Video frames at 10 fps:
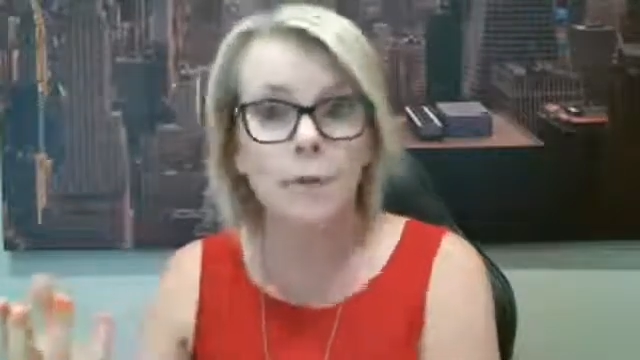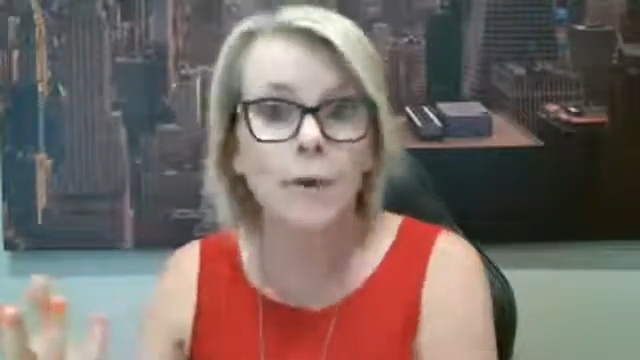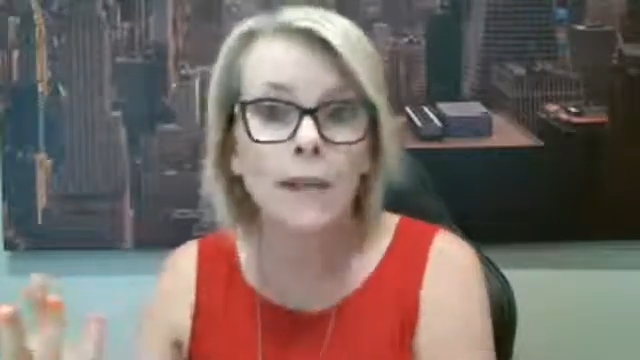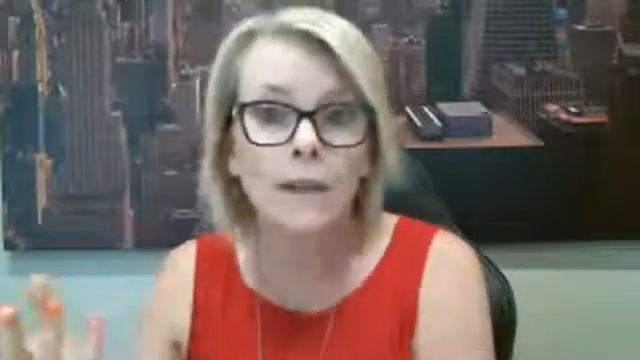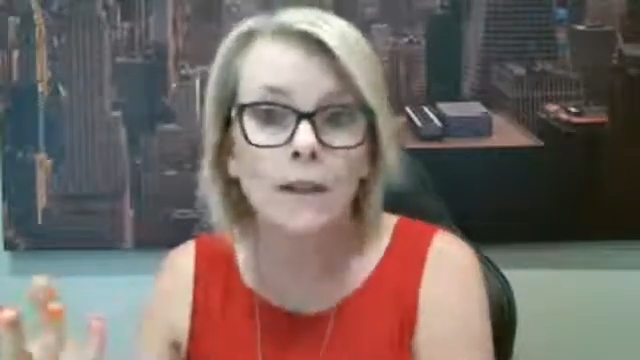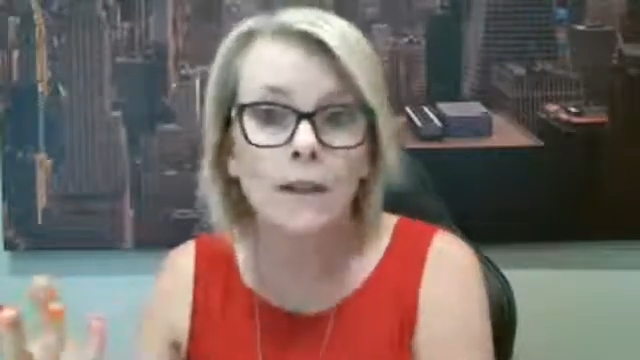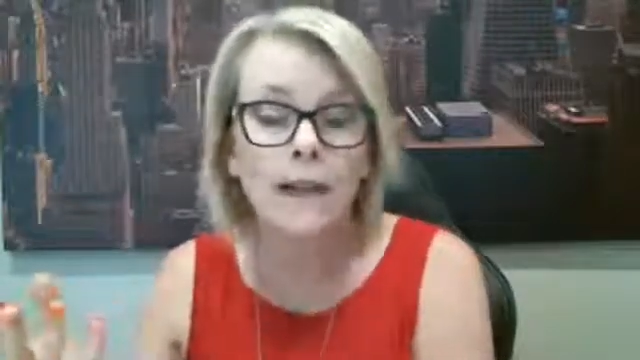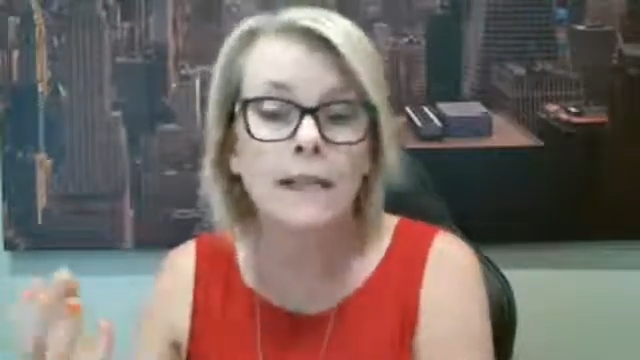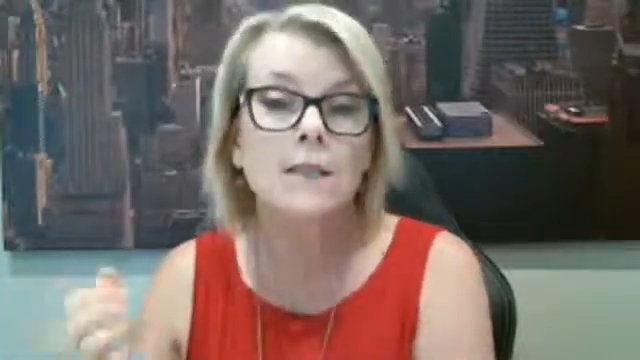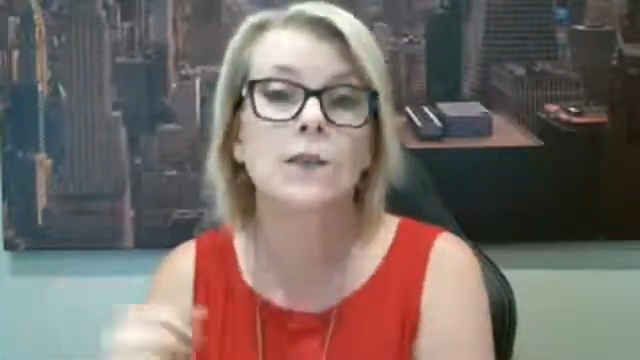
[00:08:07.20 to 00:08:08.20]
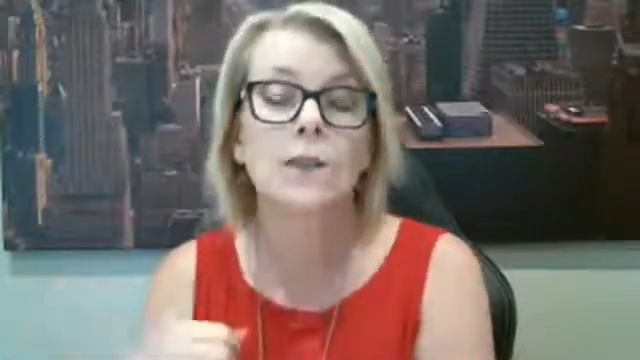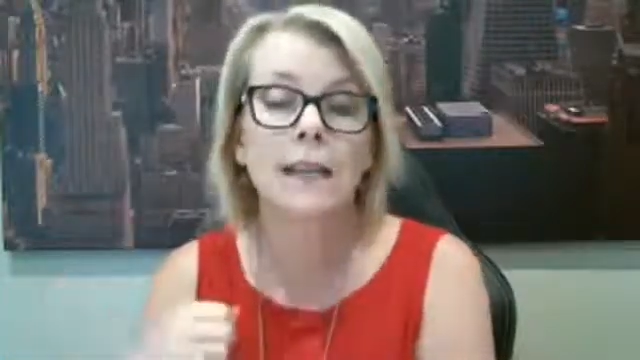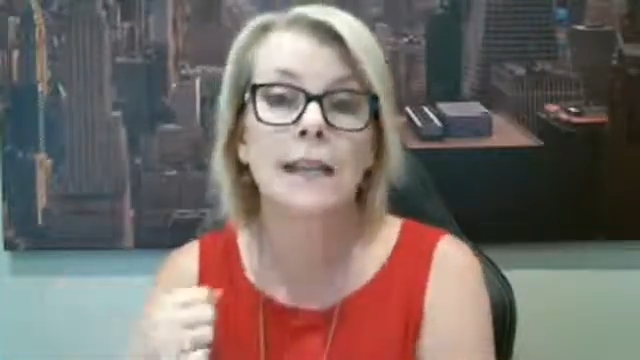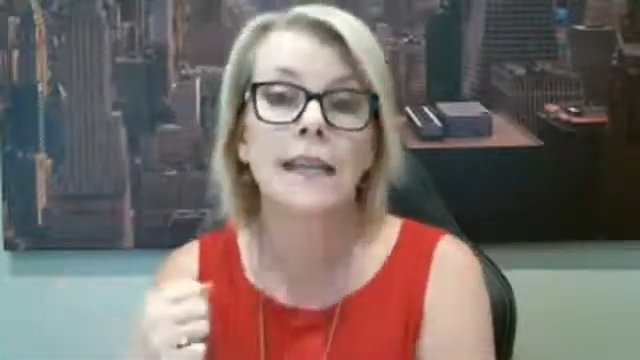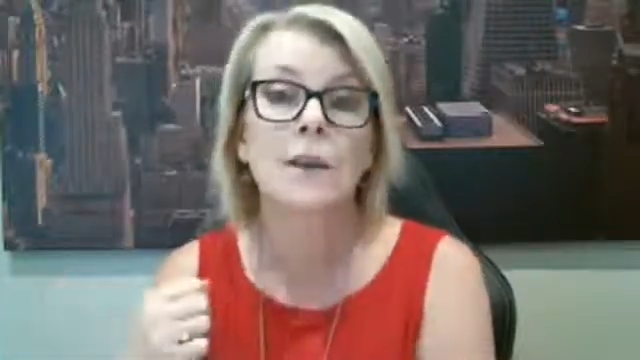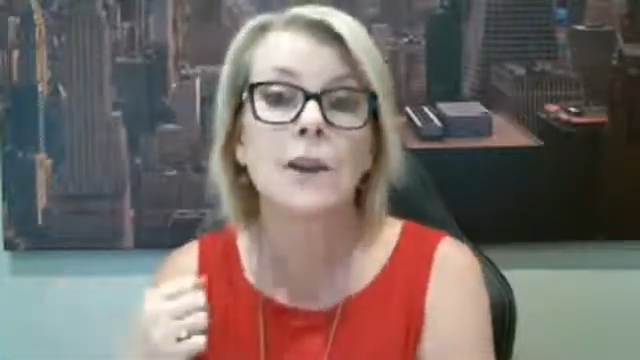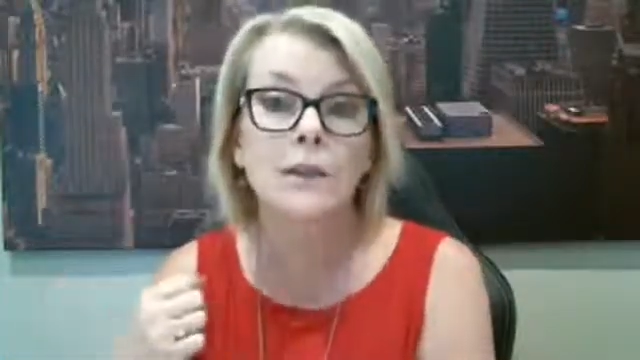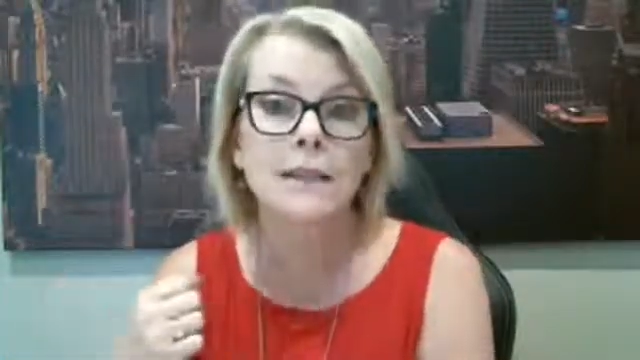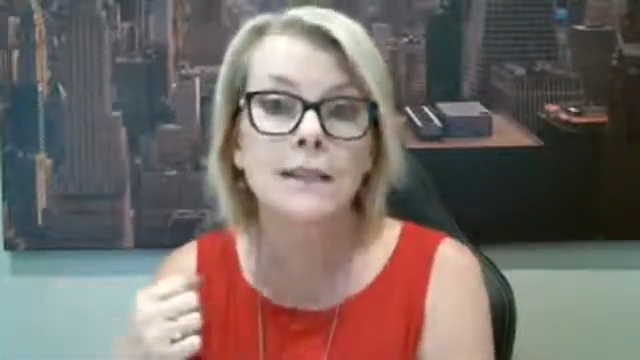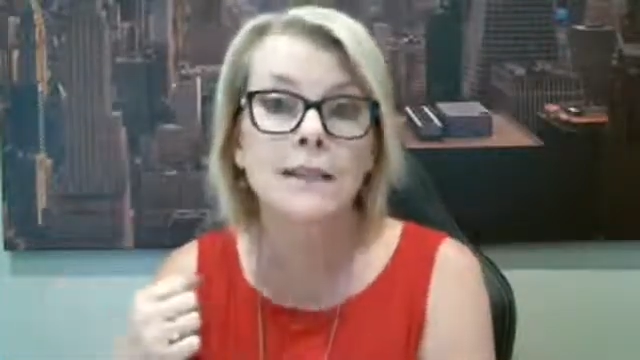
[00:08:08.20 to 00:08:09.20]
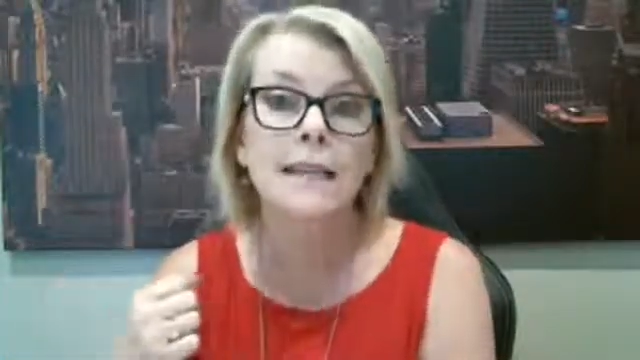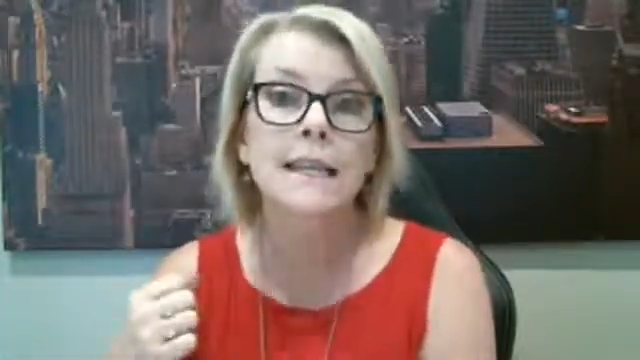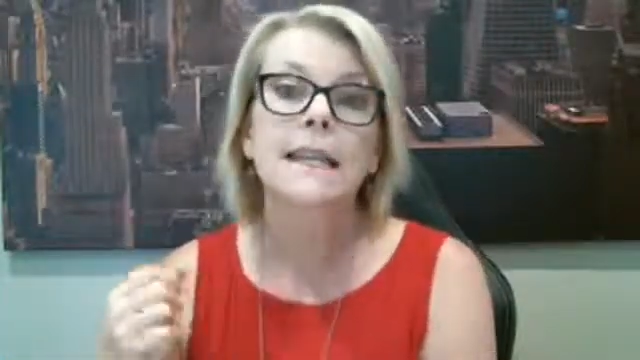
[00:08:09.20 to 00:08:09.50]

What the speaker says: booking the clients, you're not getting noticed,